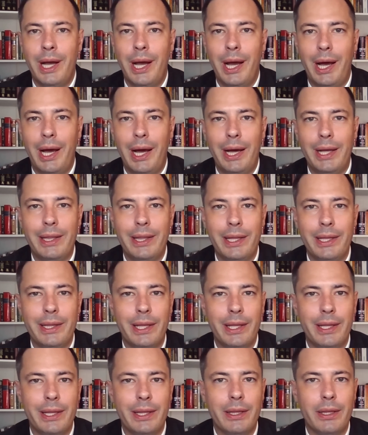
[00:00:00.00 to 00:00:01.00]
I think
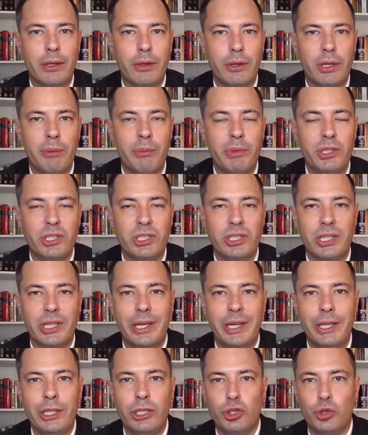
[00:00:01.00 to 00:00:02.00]
that there can be just a
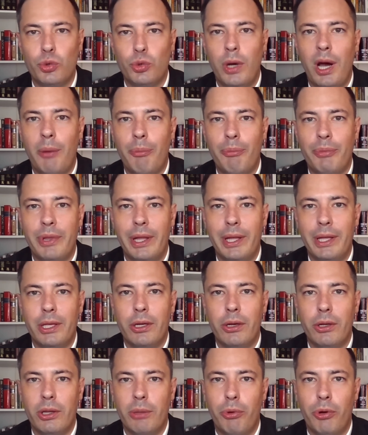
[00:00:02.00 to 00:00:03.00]
hint drop that,
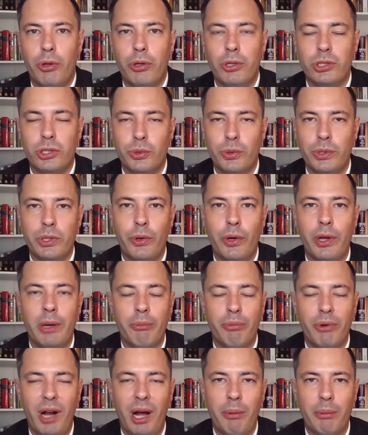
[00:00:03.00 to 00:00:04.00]
the Polish are really
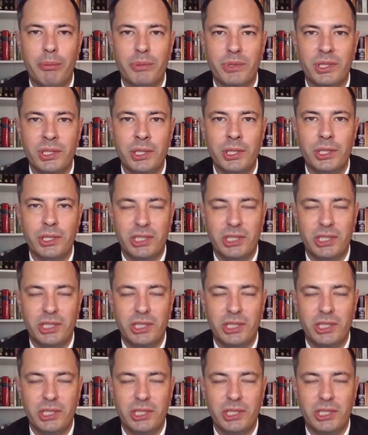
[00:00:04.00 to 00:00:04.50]
creating problems.